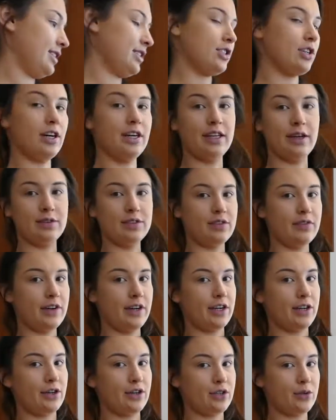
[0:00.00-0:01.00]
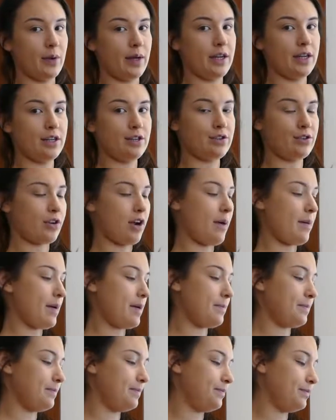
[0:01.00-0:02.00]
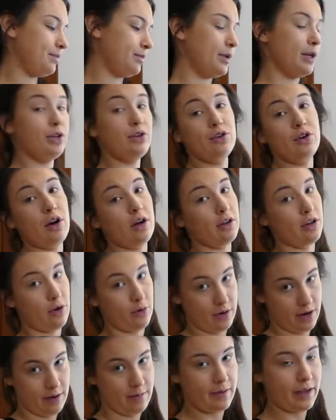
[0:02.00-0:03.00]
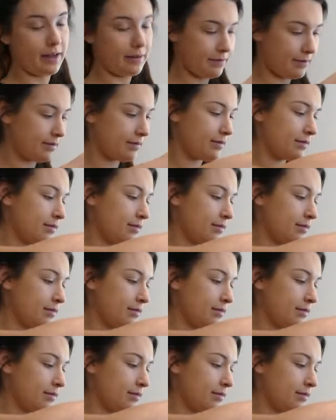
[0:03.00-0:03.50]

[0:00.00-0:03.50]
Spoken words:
Sorry, that was a very gross way to describe it, but you all know what I mean.